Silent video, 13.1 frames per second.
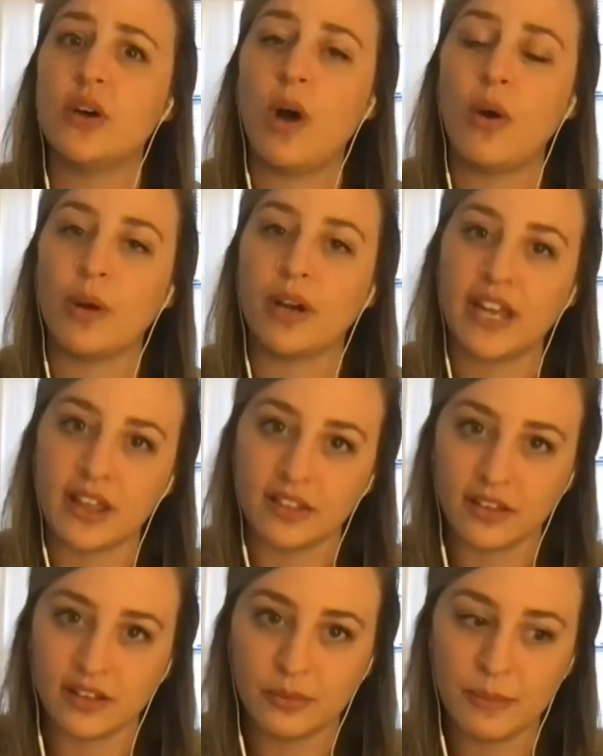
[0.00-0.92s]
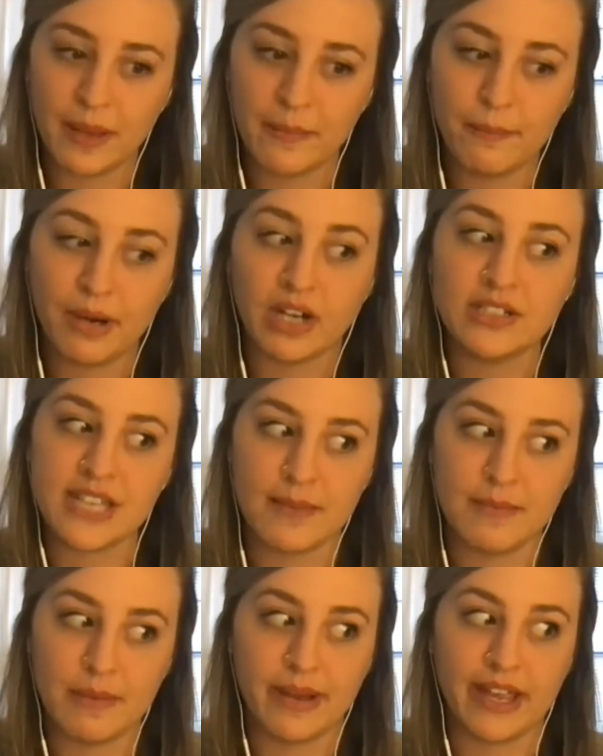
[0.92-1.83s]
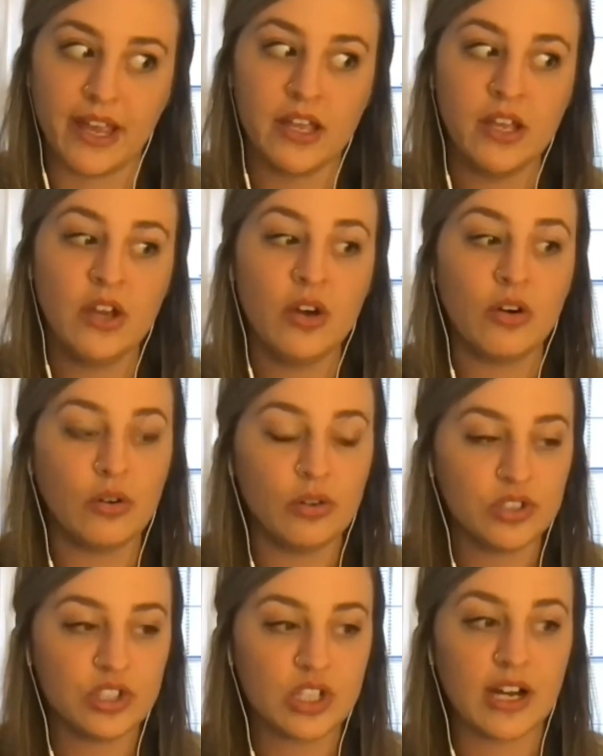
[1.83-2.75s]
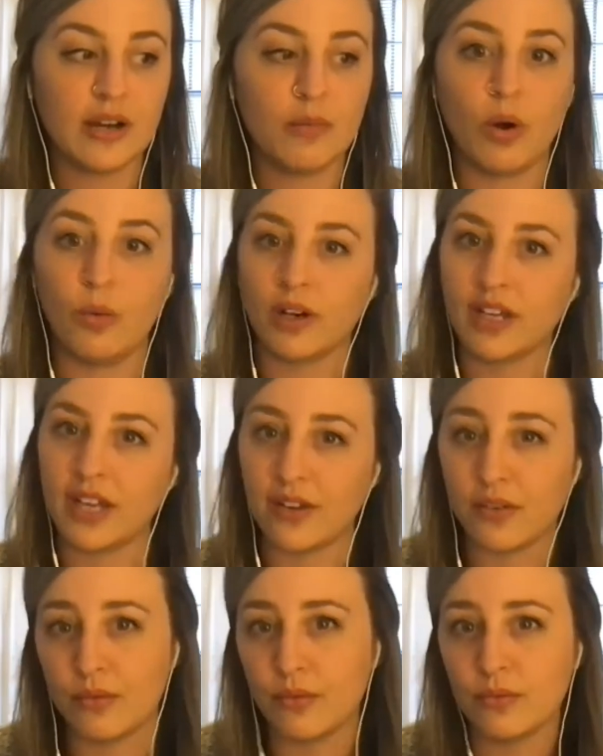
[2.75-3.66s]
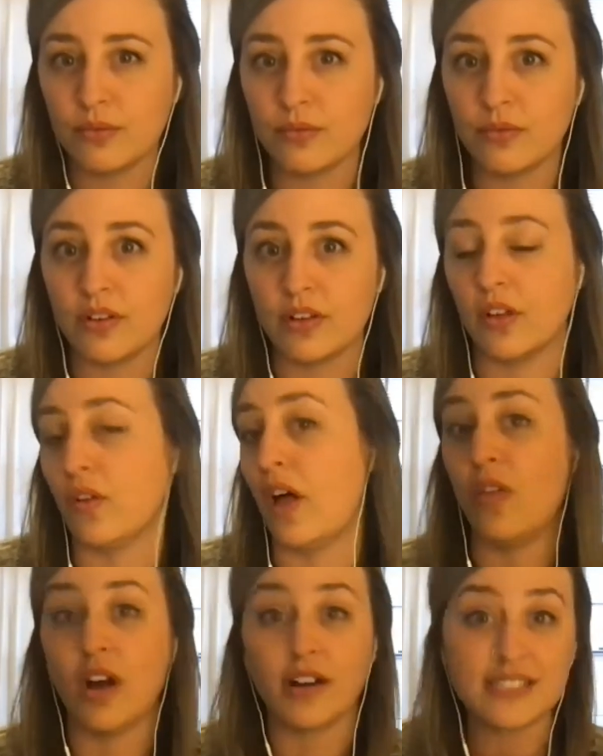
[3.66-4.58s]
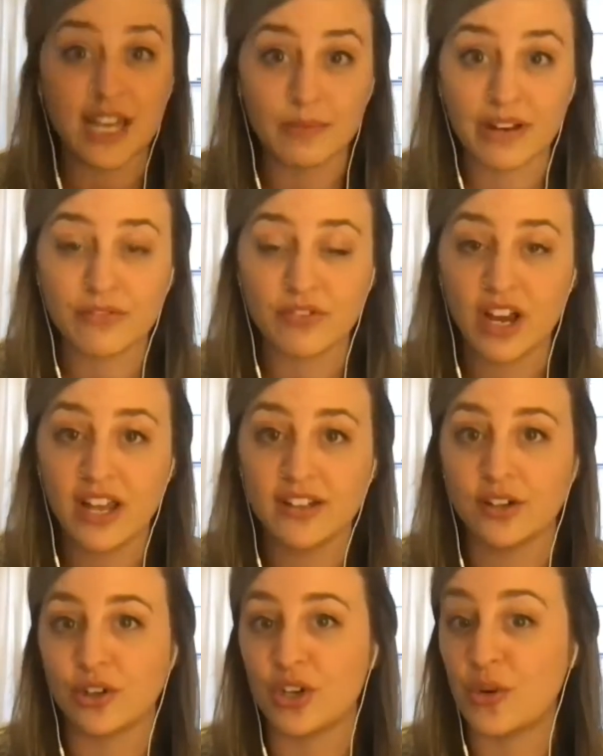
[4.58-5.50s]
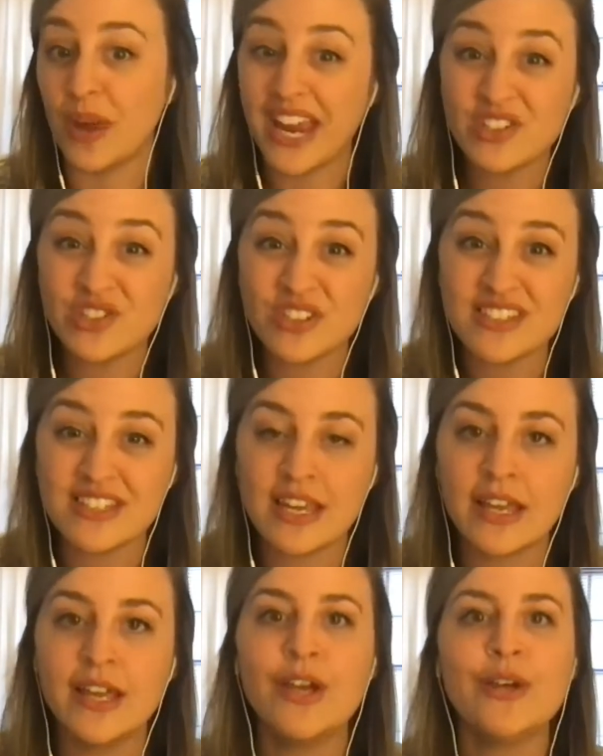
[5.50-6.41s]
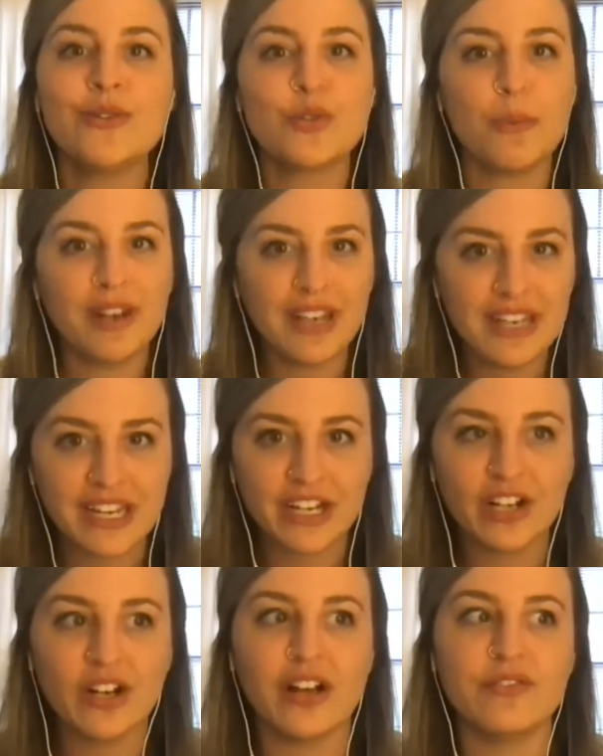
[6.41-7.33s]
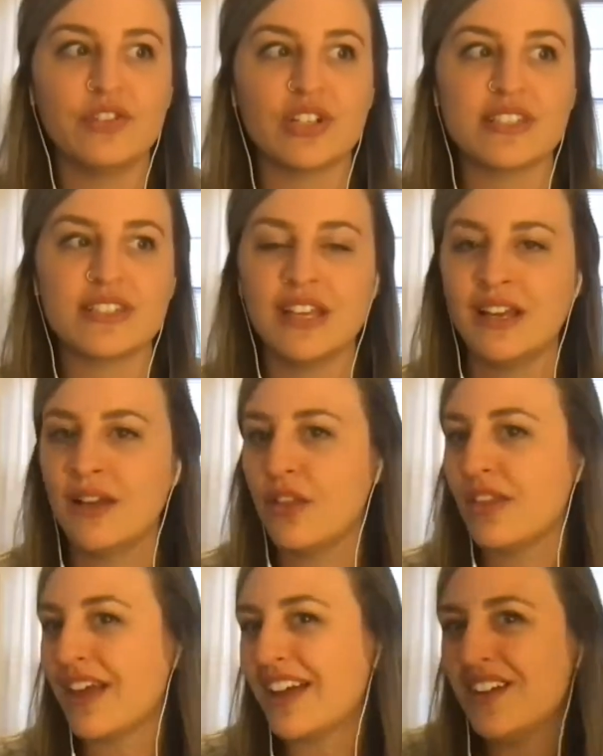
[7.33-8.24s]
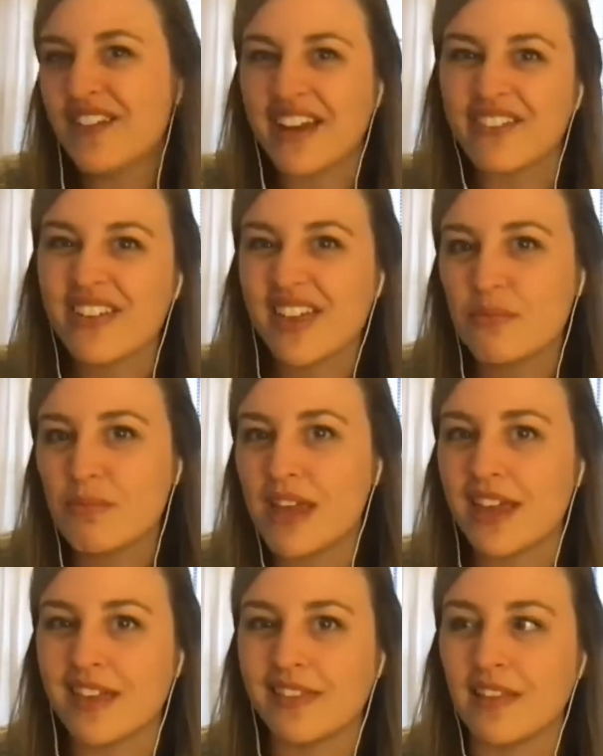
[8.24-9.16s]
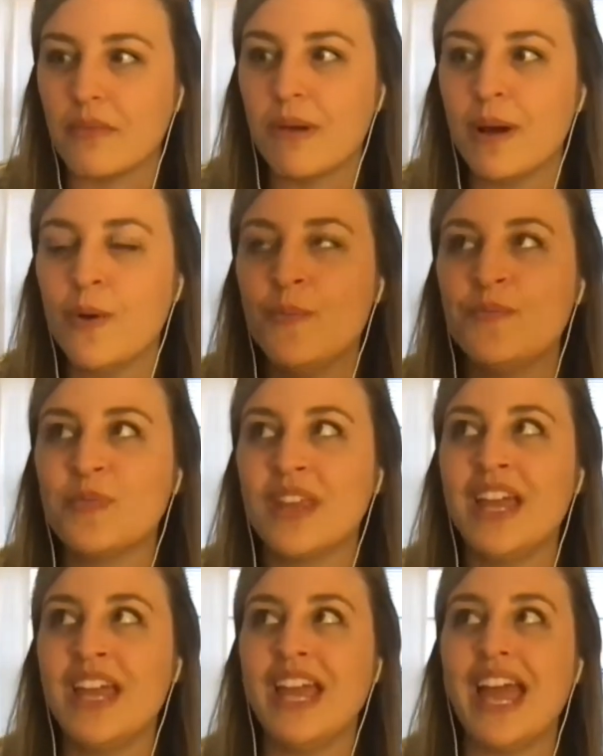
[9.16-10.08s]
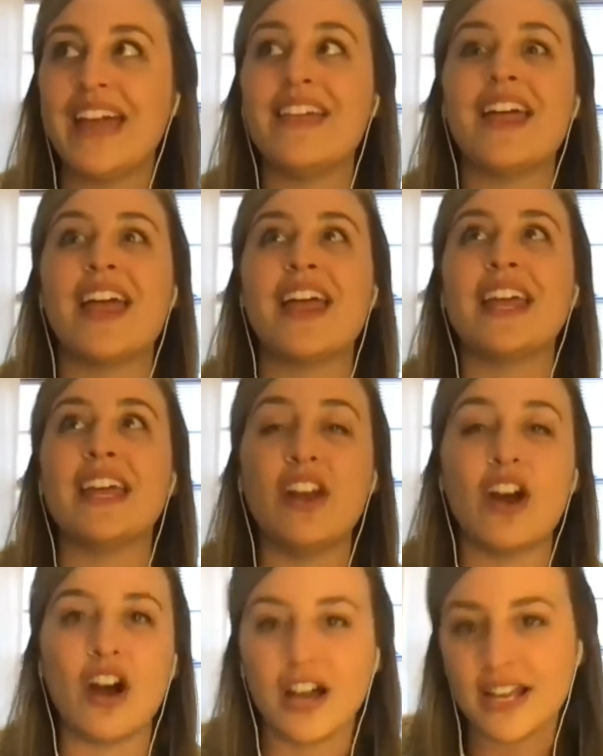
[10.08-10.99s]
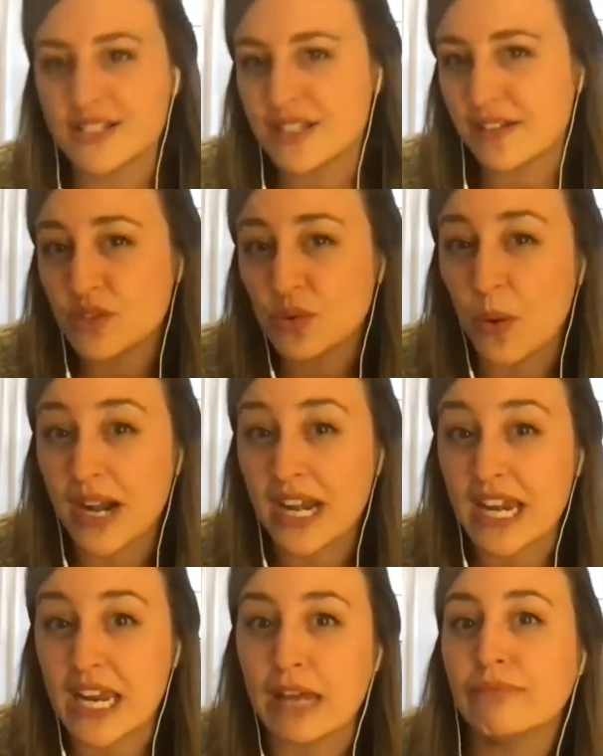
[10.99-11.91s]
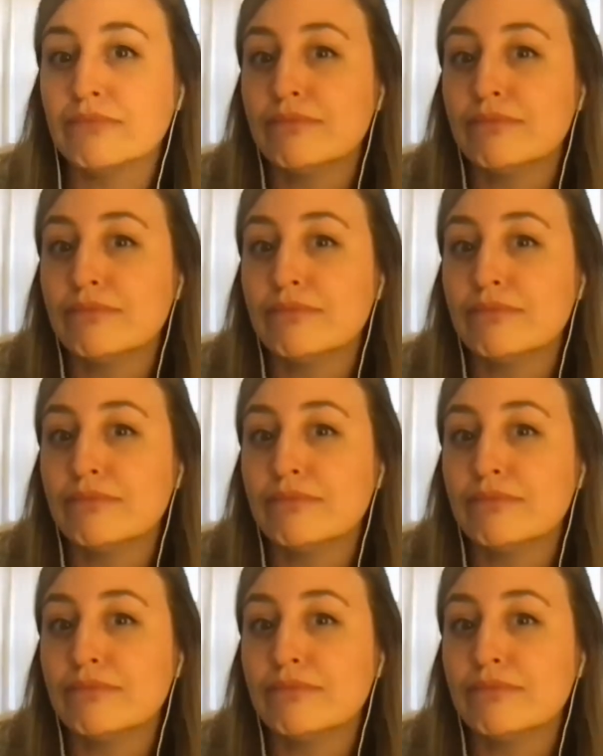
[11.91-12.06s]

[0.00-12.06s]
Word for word: while working a little bit part time in my old job, while working alongside my friend and her new agency. So about a year of just kind of everything being in limbo. And then in August of 2018,